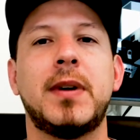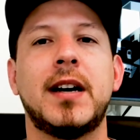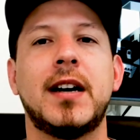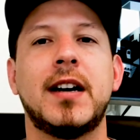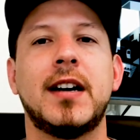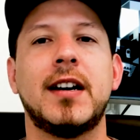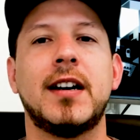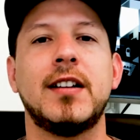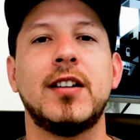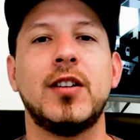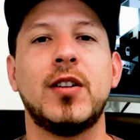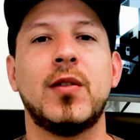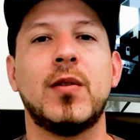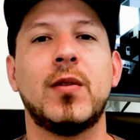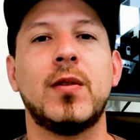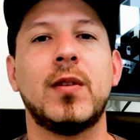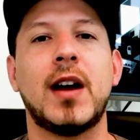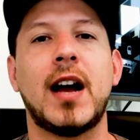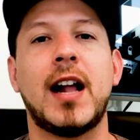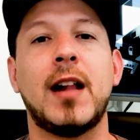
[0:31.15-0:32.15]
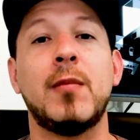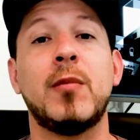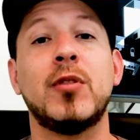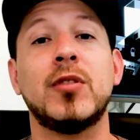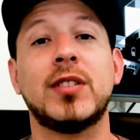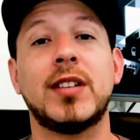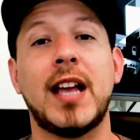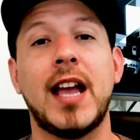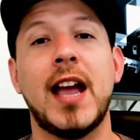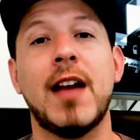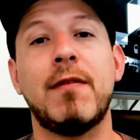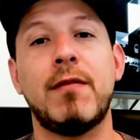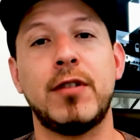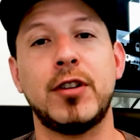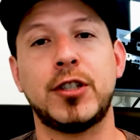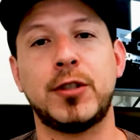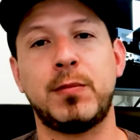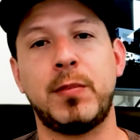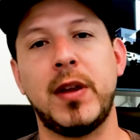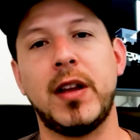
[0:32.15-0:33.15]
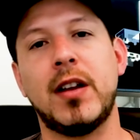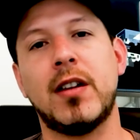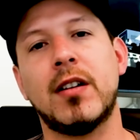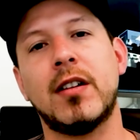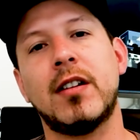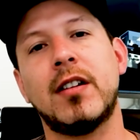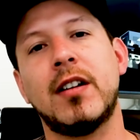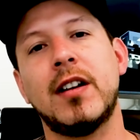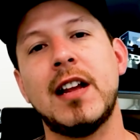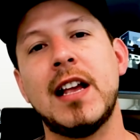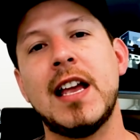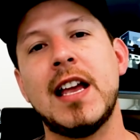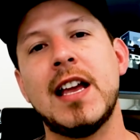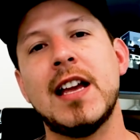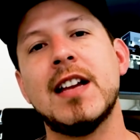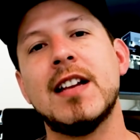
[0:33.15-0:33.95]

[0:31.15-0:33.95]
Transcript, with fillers: but you know, almost every speaker